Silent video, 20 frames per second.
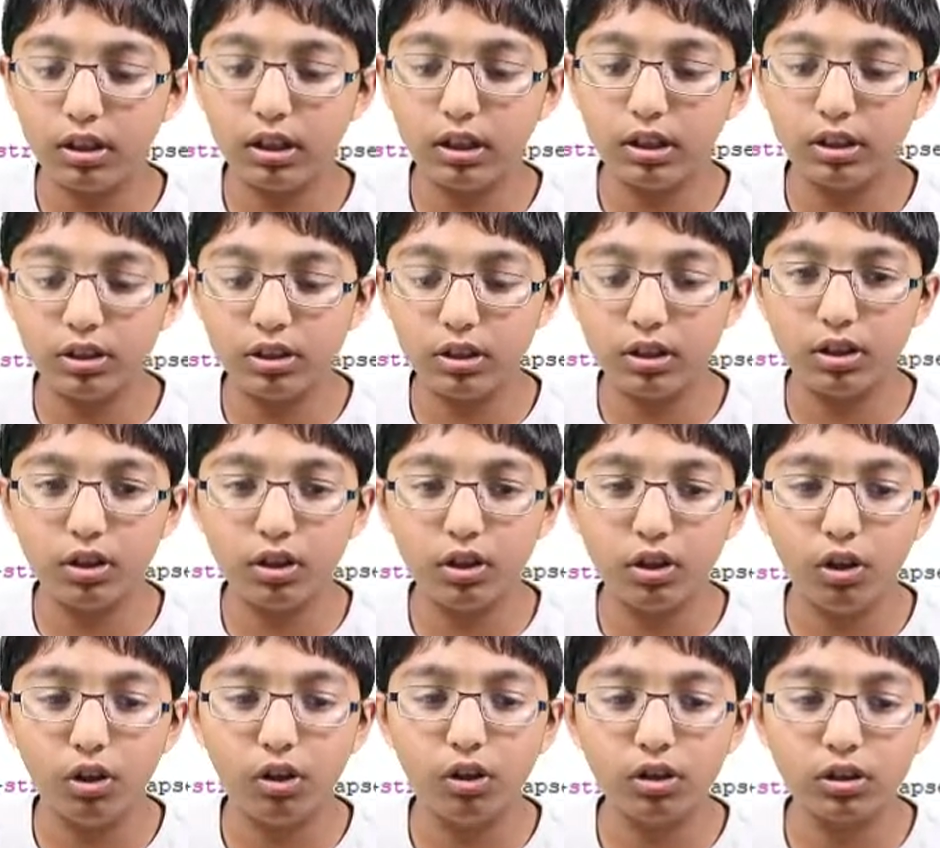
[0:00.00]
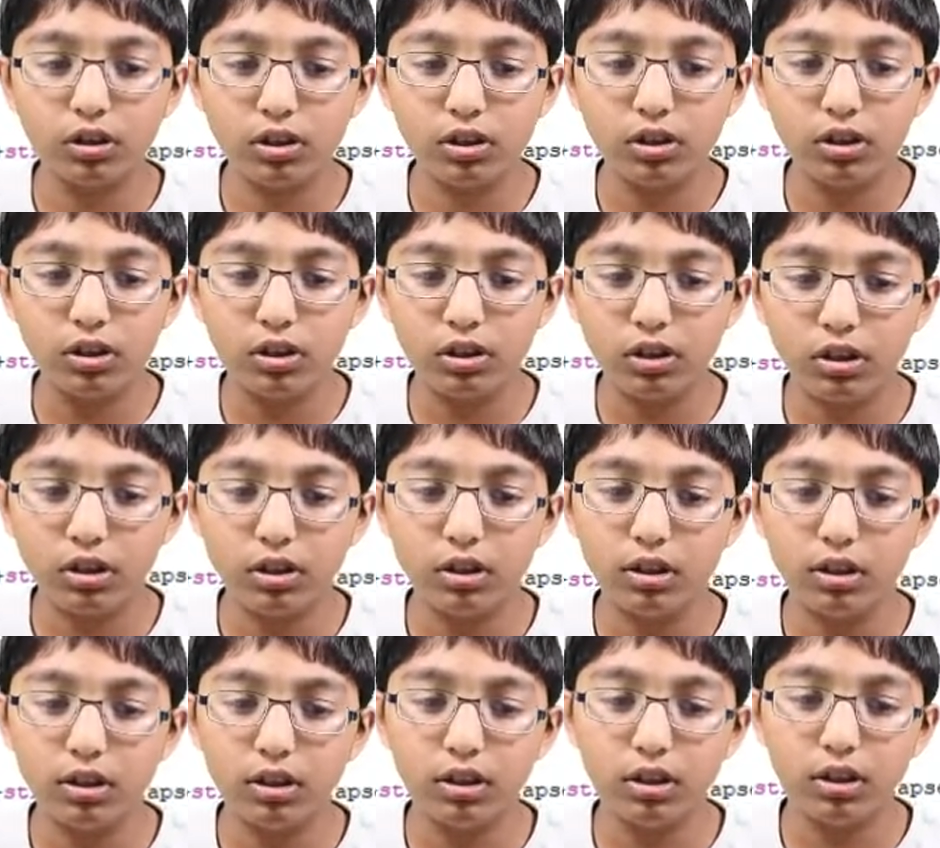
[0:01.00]
is not
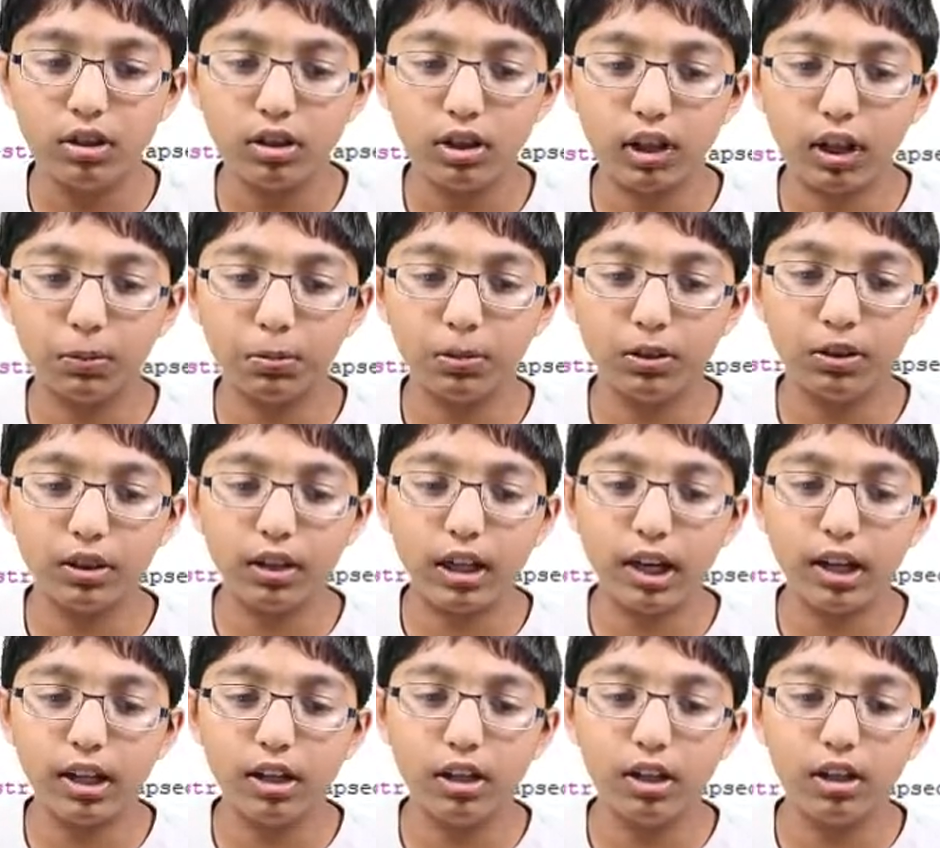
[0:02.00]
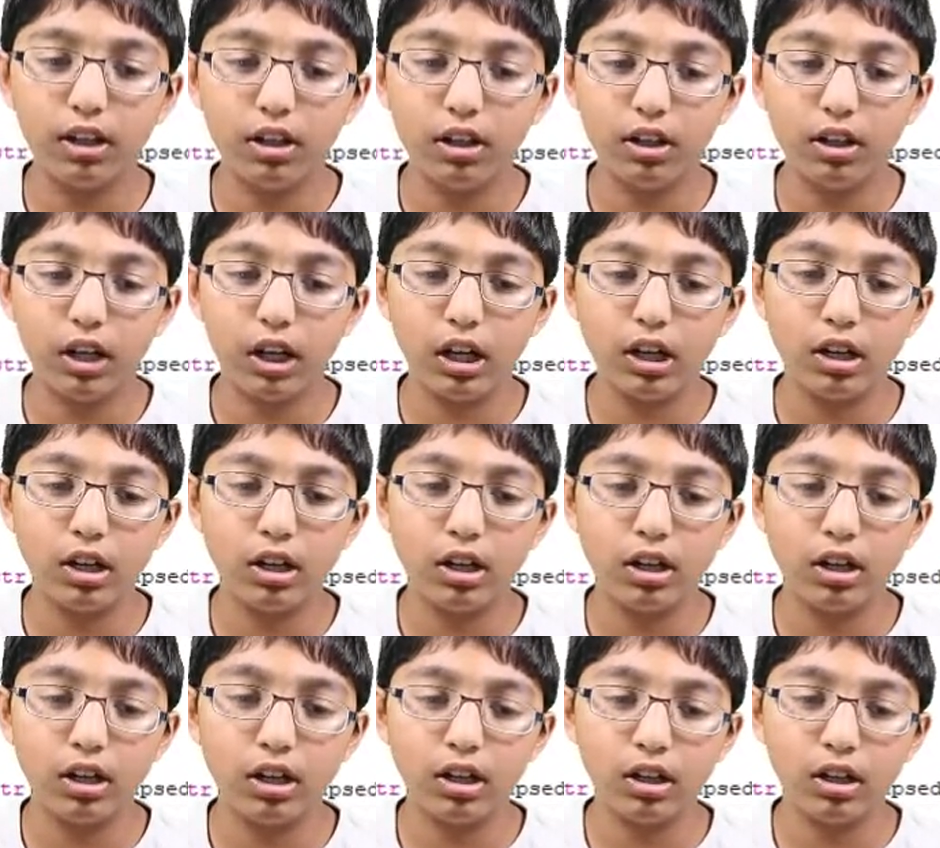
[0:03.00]
capital N, none.